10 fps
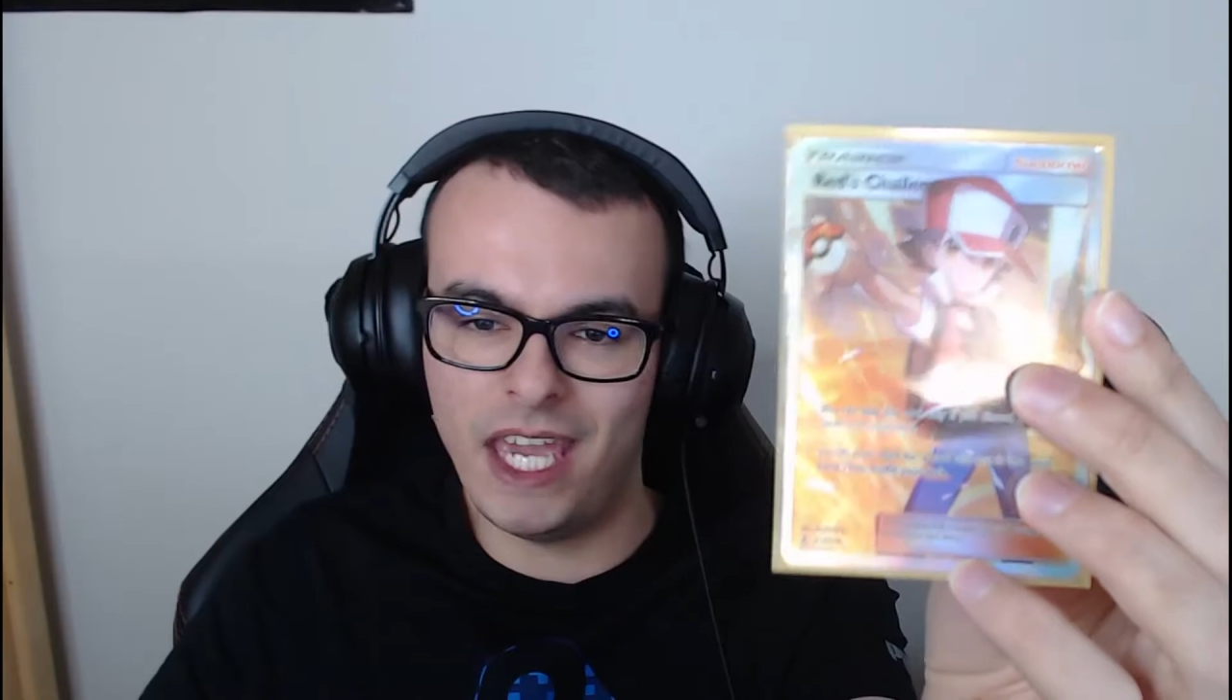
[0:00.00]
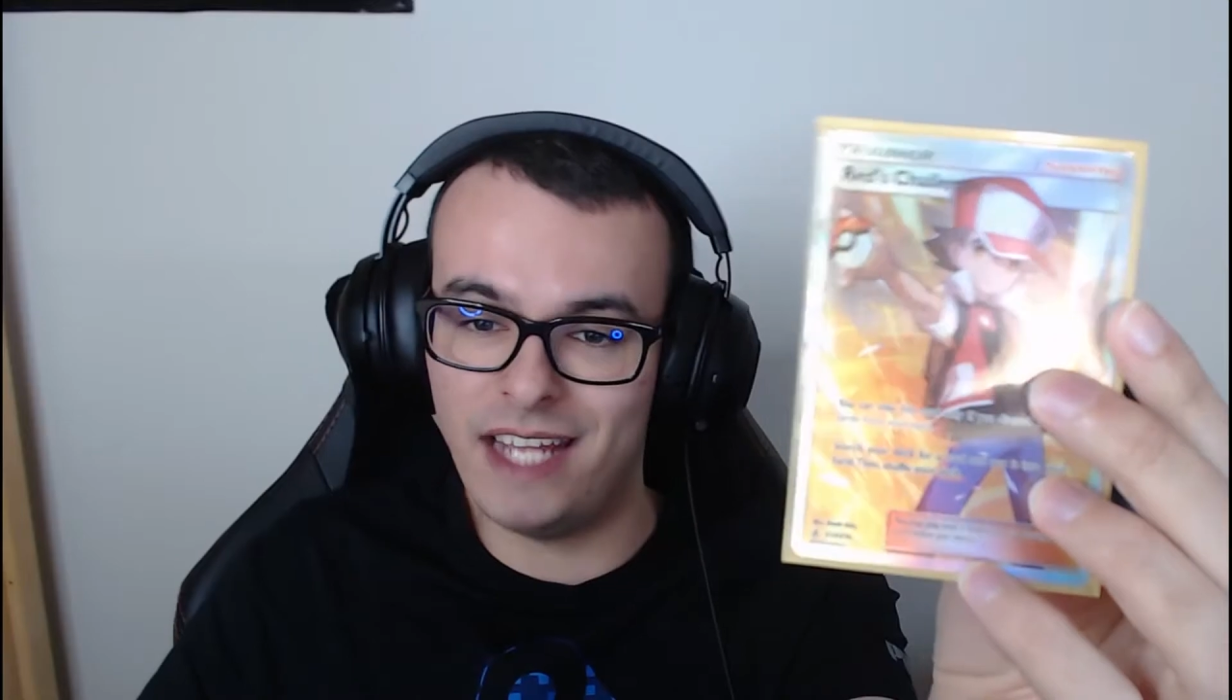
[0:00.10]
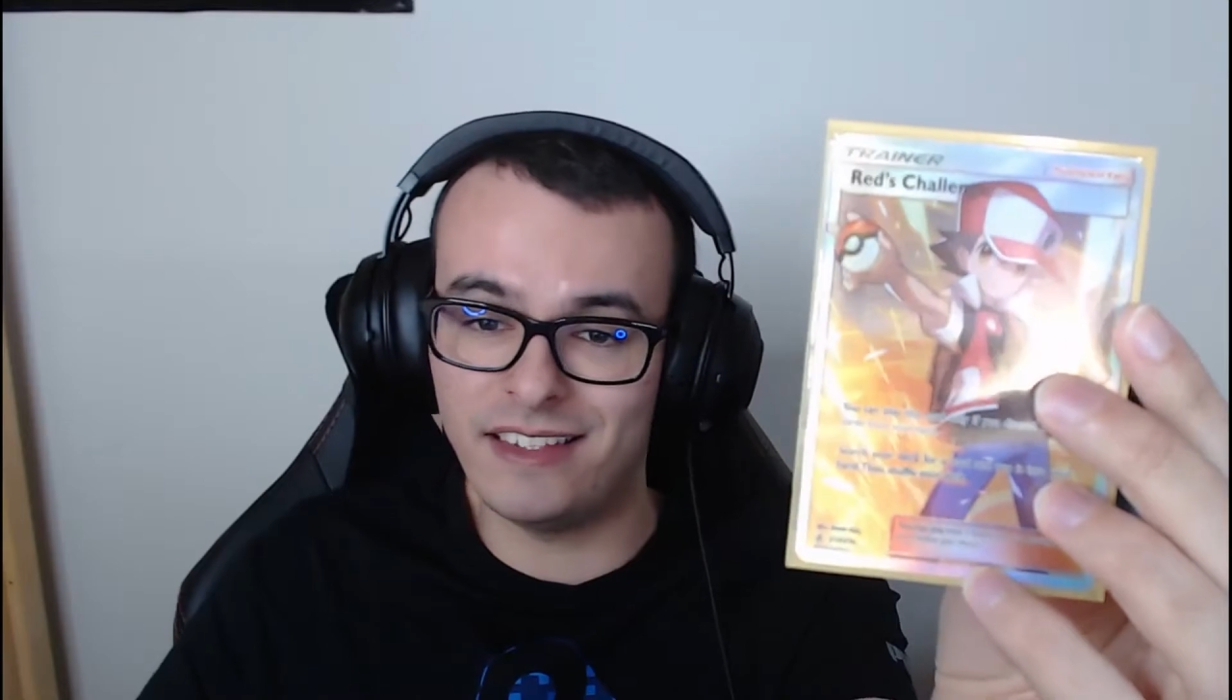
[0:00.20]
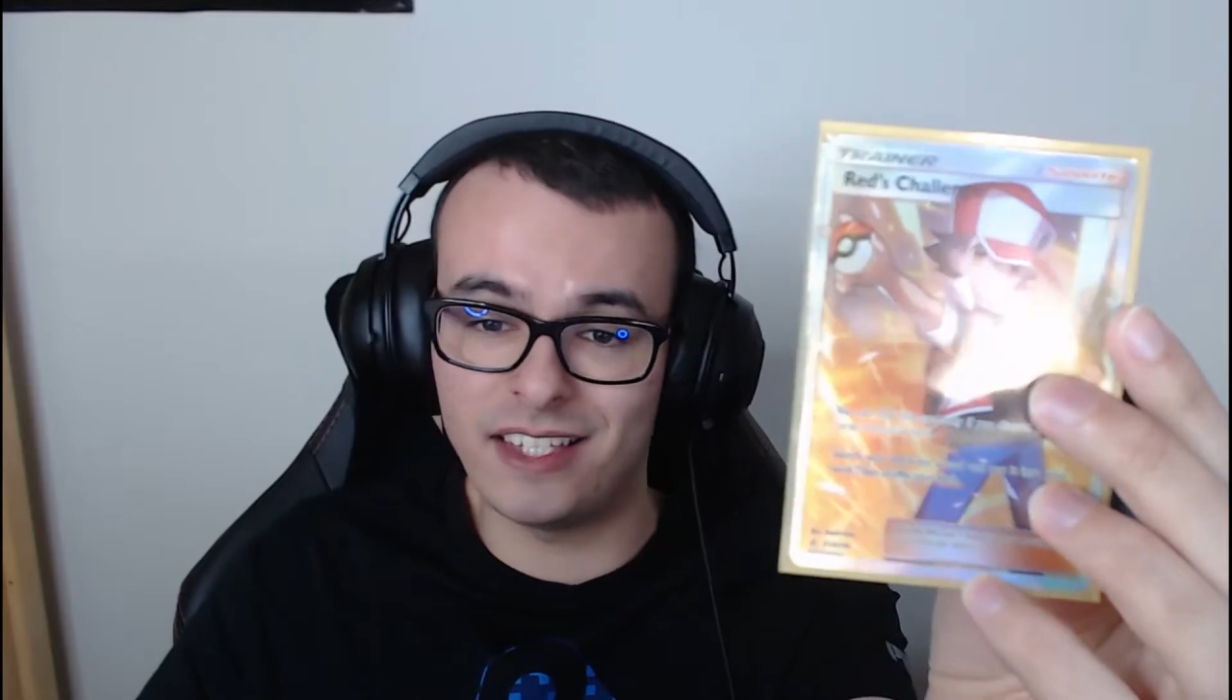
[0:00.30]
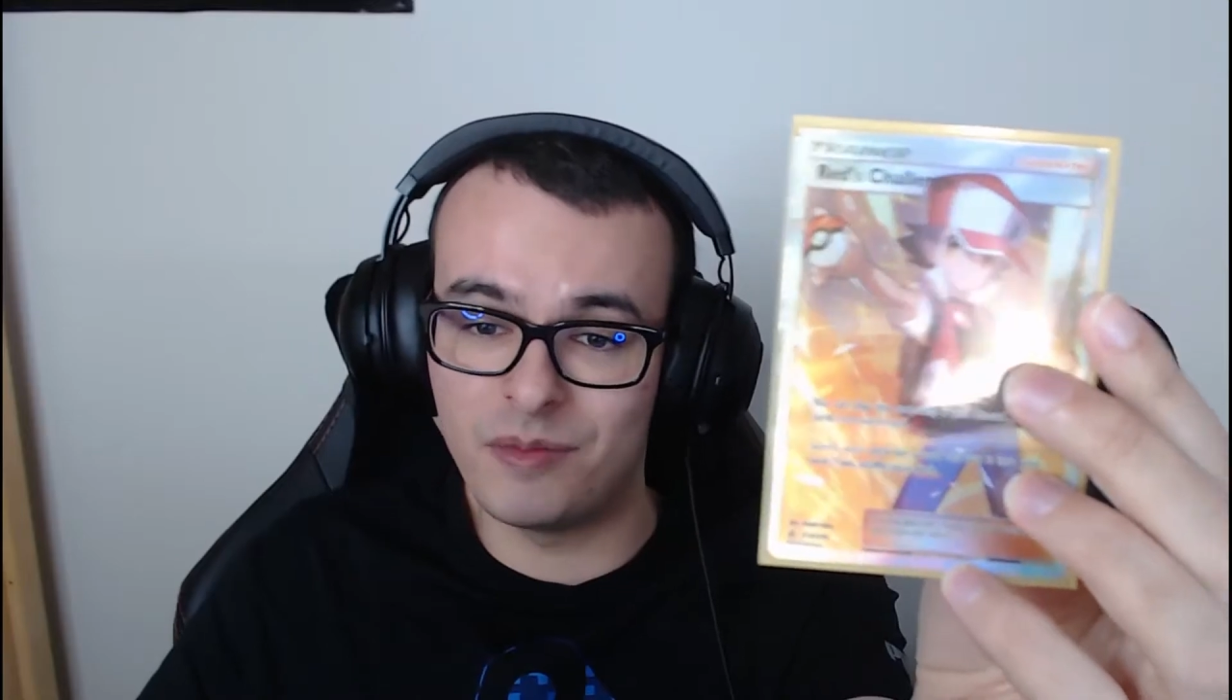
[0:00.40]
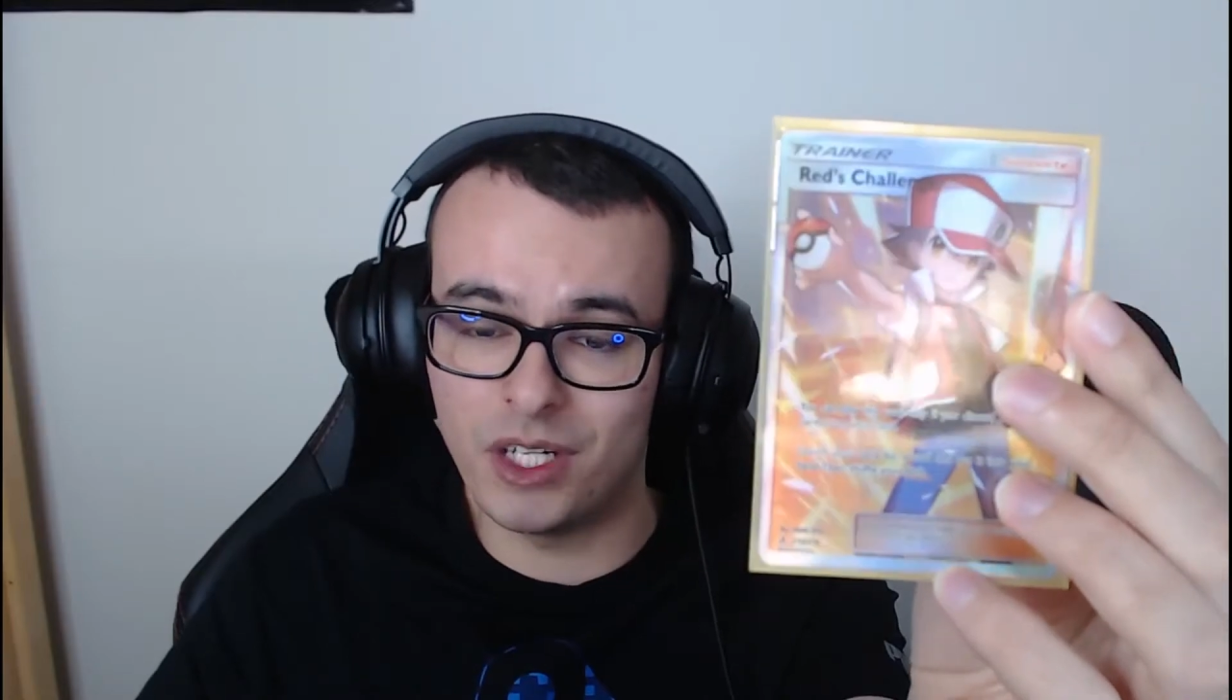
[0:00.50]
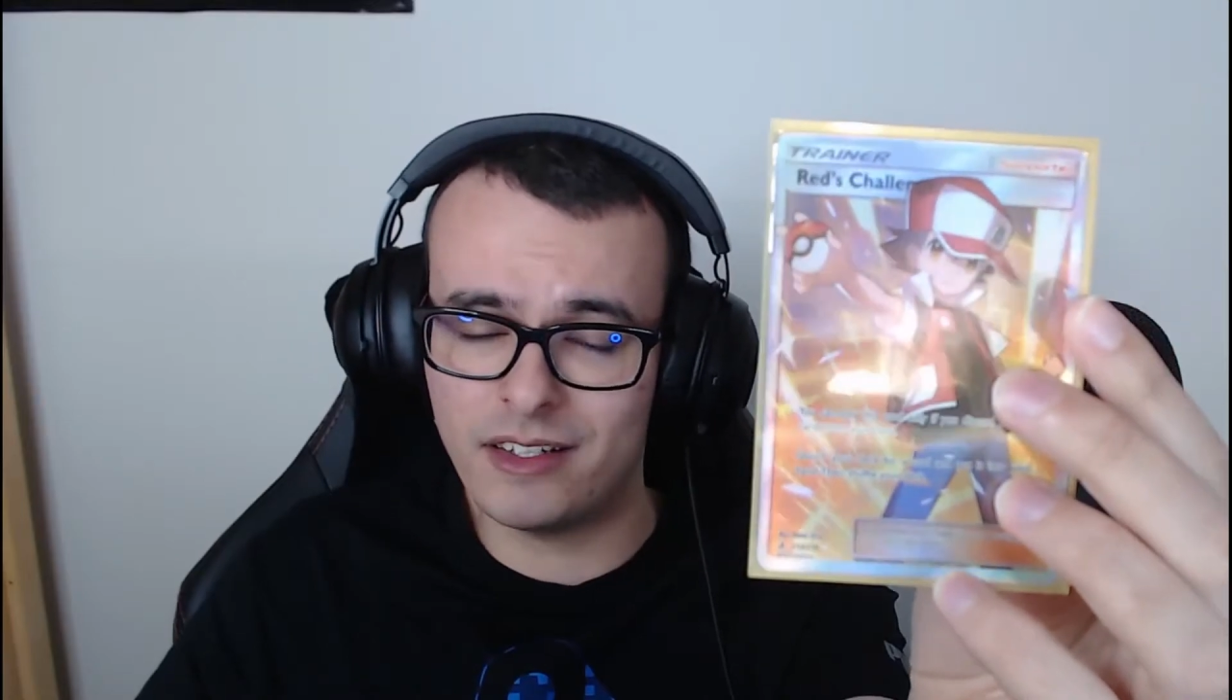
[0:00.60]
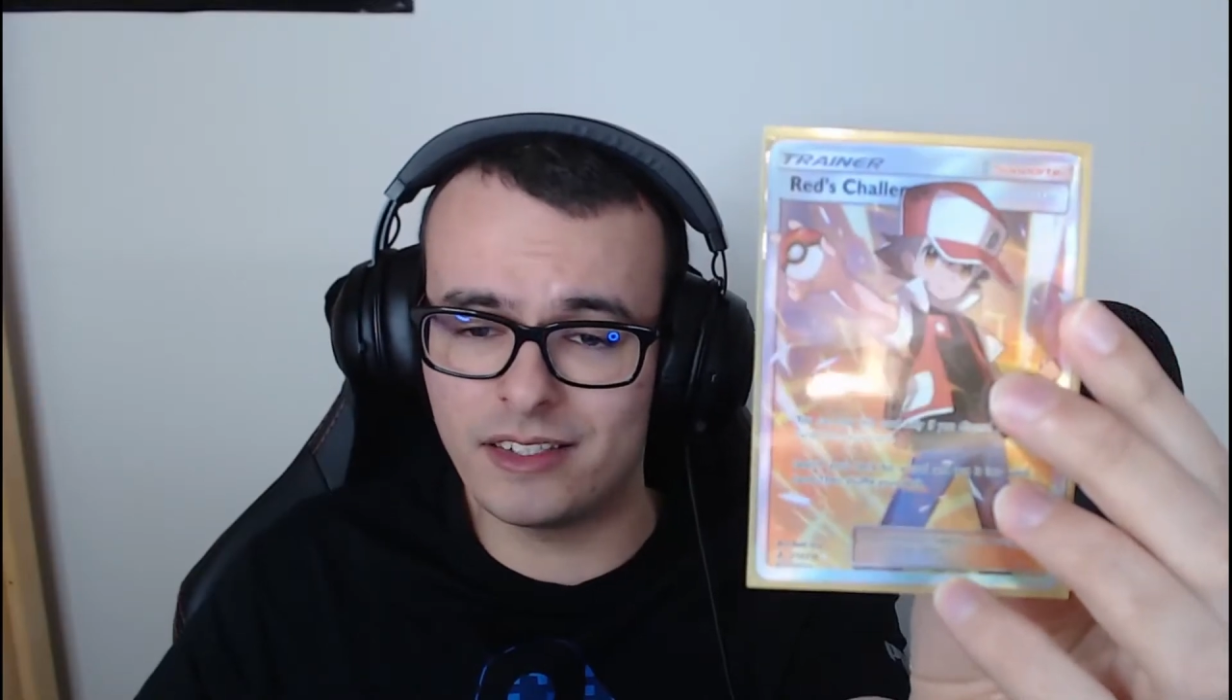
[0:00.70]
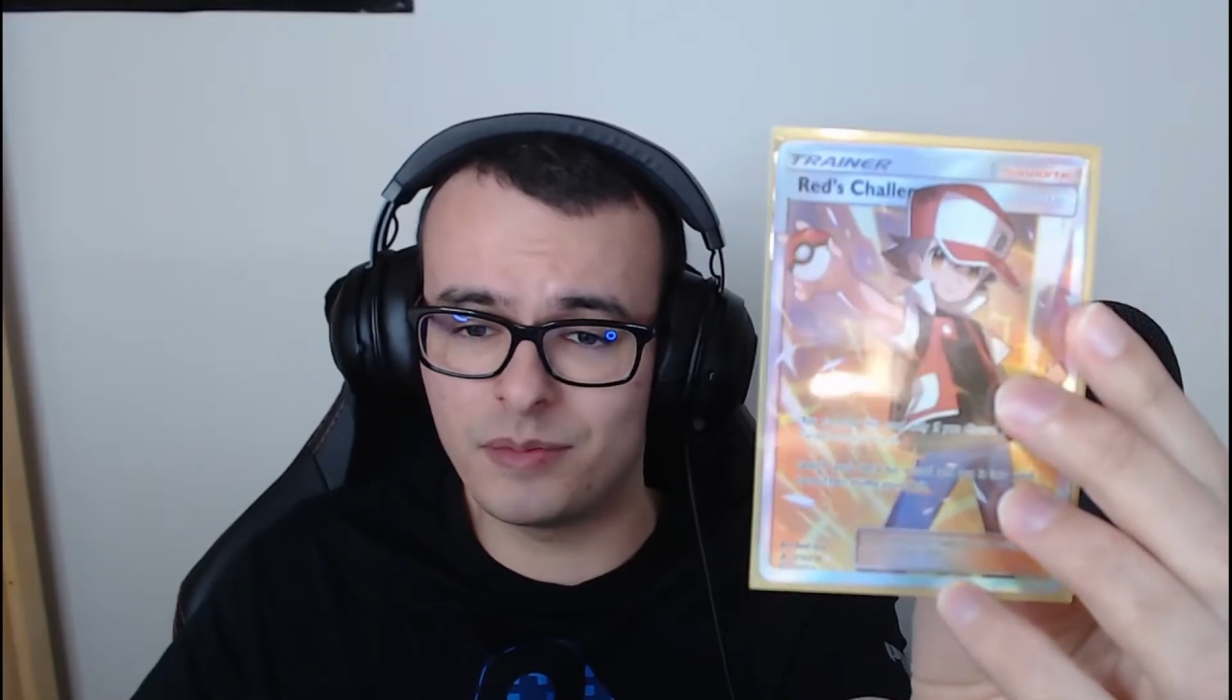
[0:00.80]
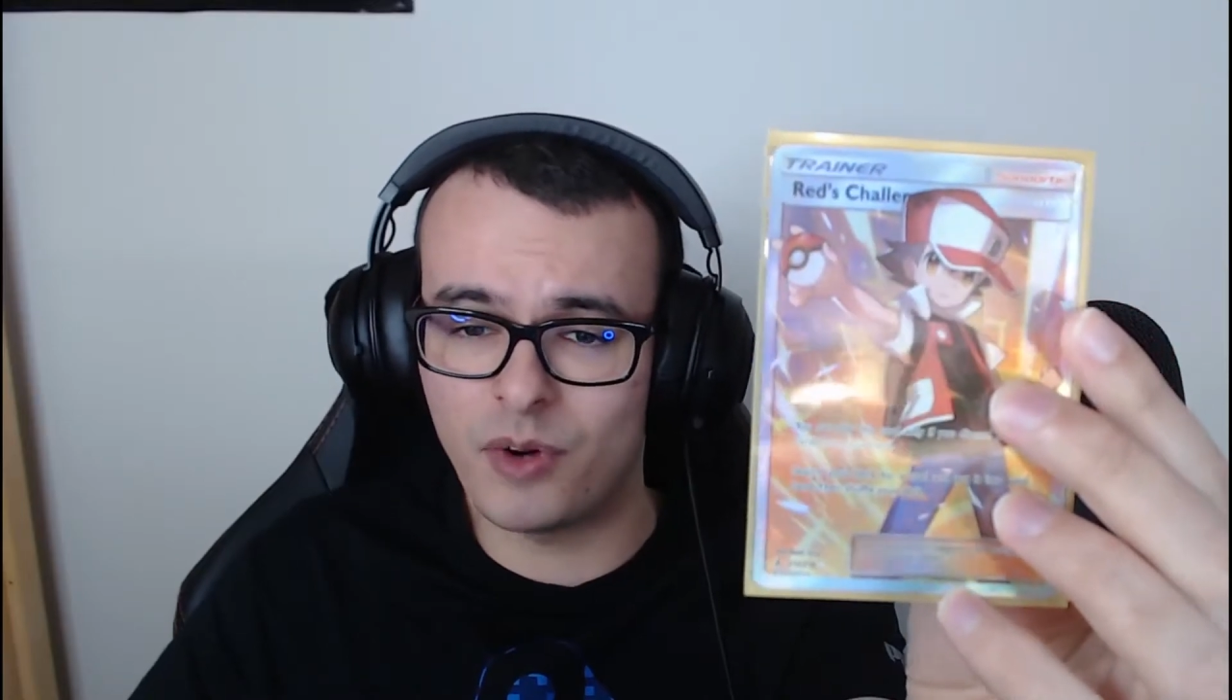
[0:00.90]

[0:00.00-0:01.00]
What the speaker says: $8 to $10